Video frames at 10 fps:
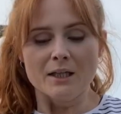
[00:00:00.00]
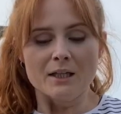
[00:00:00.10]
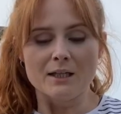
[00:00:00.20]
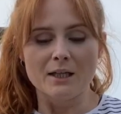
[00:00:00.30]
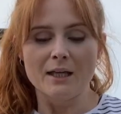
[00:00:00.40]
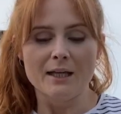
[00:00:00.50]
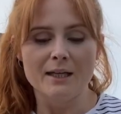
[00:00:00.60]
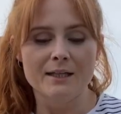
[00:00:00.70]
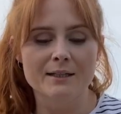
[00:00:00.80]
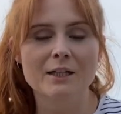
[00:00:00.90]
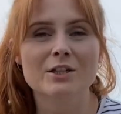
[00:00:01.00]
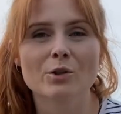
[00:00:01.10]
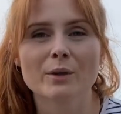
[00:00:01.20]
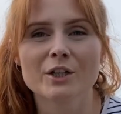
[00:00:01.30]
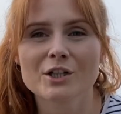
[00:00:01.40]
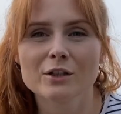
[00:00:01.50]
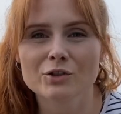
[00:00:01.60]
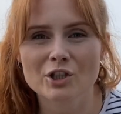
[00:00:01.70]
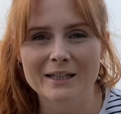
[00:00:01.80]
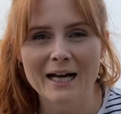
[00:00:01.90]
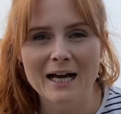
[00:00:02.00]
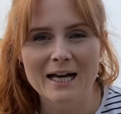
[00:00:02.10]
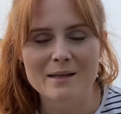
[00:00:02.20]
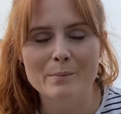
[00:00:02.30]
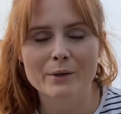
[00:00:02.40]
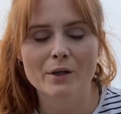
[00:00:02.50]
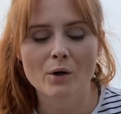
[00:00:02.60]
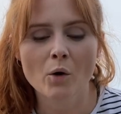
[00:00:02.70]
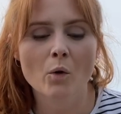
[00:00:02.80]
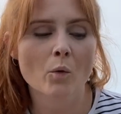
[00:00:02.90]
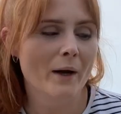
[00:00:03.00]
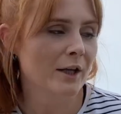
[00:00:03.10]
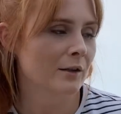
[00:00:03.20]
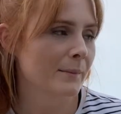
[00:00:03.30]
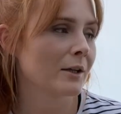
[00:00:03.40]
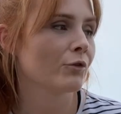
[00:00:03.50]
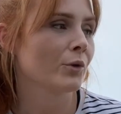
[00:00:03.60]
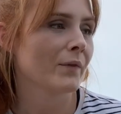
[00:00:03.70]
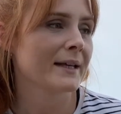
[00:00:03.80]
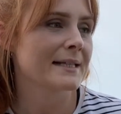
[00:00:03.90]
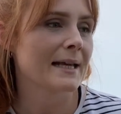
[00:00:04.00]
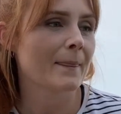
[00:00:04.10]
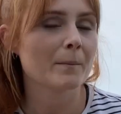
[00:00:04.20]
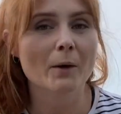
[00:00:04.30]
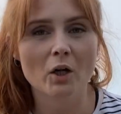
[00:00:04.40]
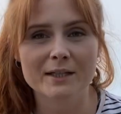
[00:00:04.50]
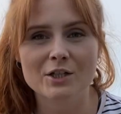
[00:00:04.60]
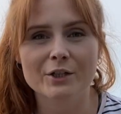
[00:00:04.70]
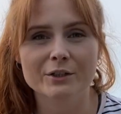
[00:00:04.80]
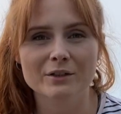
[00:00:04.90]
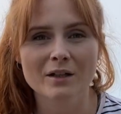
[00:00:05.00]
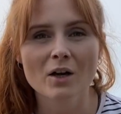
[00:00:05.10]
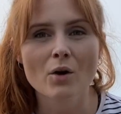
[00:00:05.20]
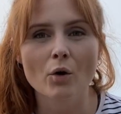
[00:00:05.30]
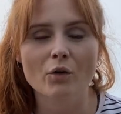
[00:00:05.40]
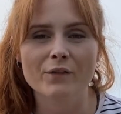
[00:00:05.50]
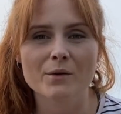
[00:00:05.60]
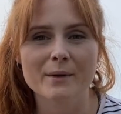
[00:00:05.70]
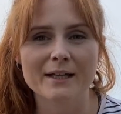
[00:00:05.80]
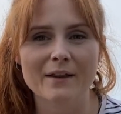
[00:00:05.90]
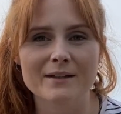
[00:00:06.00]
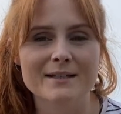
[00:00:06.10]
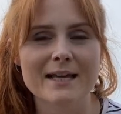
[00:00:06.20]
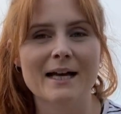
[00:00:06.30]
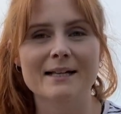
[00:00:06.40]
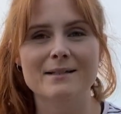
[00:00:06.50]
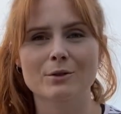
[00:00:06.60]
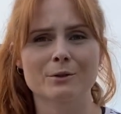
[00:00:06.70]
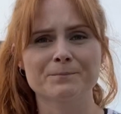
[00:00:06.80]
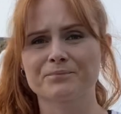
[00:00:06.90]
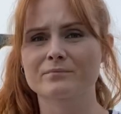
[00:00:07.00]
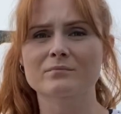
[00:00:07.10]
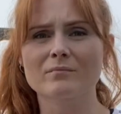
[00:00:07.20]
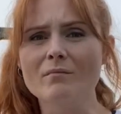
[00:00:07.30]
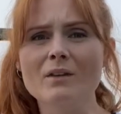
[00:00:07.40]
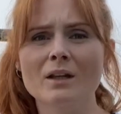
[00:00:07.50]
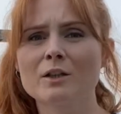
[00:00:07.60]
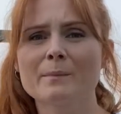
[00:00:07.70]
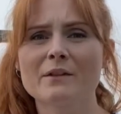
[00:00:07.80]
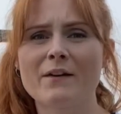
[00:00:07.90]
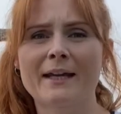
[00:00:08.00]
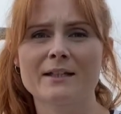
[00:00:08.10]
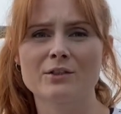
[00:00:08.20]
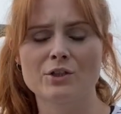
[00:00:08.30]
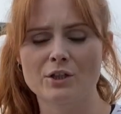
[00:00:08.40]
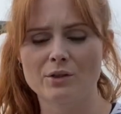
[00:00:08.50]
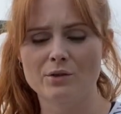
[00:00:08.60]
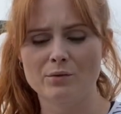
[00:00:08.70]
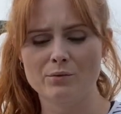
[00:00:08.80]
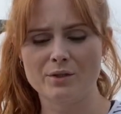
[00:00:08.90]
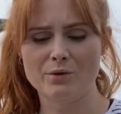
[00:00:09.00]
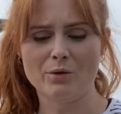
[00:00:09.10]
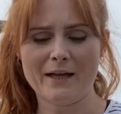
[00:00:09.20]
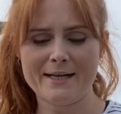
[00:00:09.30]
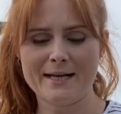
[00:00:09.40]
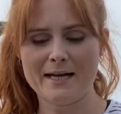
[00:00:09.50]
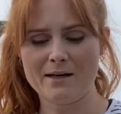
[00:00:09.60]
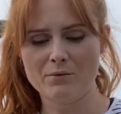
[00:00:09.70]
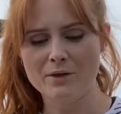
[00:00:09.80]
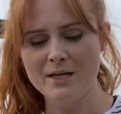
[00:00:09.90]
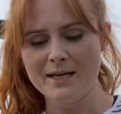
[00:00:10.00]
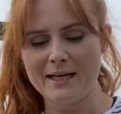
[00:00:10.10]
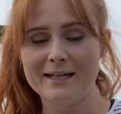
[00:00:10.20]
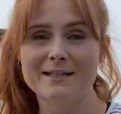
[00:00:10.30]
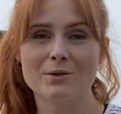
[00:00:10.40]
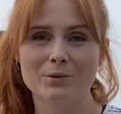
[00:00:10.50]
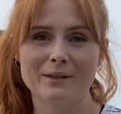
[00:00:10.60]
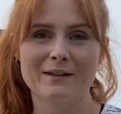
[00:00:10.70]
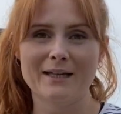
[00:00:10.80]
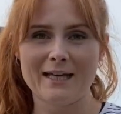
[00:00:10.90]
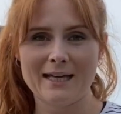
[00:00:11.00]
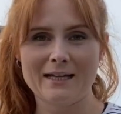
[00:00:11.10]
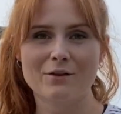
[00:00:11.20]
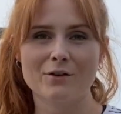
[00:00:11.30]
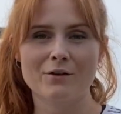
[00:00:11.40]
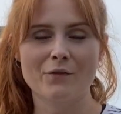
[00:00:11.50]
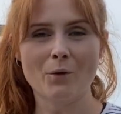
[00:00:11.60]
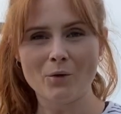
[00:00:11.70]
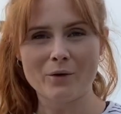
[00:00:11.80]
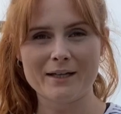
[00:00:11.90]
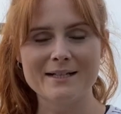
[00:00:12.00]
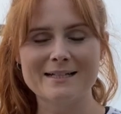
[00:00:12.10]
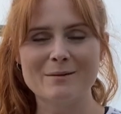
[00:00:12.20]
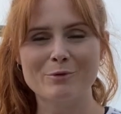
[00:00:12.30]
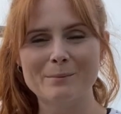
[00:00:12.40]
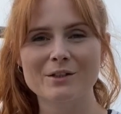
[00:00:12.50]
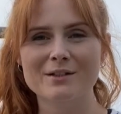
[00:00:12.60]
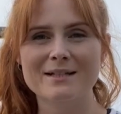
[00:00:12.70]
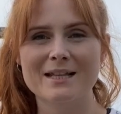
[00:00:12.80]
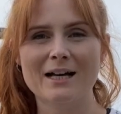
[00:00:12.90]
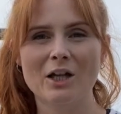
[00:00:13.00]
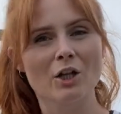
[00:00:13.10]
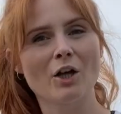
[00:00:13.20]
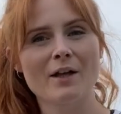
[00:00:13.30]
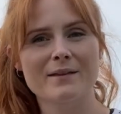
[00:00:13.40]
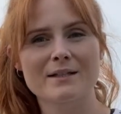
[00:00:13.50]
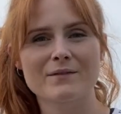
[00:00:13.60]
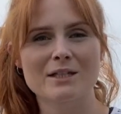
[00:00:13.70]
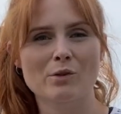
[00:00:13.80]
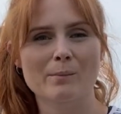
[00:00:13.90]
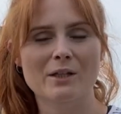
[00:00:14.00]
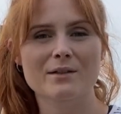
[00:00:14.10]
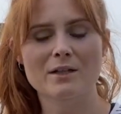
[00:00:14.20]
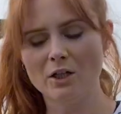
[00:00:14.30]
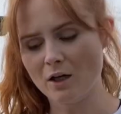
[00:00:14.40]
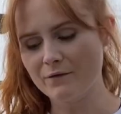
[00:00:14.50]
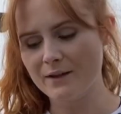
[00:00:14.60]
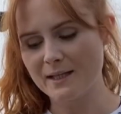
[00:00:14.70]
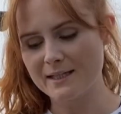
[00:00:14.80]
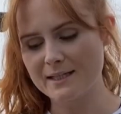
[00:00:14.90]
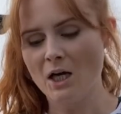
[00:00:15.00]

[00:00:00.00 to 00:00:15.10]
You can sow it until July, but we're going to be growing this in the polytunnel over the winter this year, so it'll be fine to sow that now. It is only the 8th of August. I'm probably going to say that a lot in this video because a lot of these